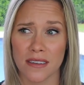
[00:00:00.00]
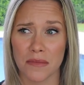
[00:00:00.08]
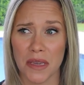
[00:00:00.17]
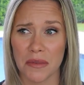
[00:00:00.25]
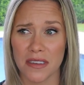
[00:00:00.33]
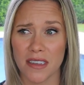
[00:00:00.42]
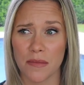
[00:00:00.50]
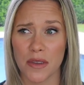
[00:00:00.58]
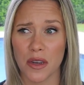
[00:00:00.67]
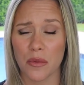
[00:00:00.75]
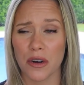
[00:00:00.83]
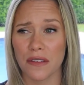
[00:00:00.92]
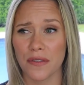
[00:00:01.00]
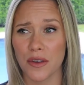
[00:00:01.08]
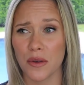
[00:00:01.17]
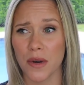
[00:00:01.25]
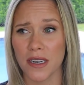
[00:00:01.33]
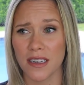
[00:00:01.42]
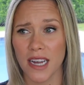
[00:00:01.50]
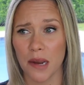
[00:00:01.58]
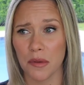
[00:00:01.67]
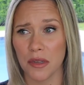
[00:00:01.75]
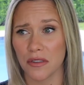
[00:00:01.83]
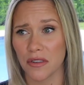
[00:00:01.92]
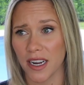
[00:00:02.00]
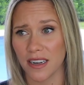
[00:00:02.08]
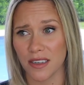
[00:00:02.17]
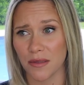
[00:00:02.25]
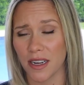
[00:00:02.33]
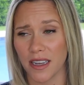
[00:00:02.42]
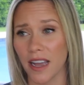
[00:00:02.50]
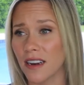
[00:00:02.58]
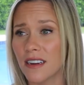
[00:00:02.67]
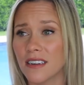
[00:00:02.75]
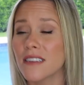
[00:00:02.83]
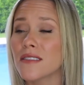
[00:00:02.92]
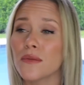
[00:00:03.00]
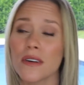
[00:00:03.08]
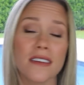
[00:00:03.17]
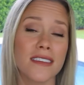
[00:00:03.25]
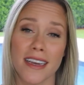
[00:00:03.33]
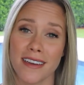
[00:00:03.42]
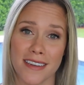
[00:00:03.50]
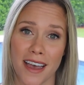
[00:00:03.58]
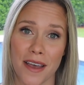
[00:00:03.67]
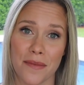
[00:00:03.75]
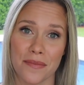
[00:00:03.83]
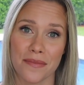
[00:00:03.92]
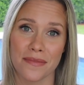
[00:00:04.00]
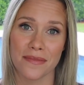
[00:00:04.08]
Maybe something will work for you one time and you try and do it again and it doesn't work a second time.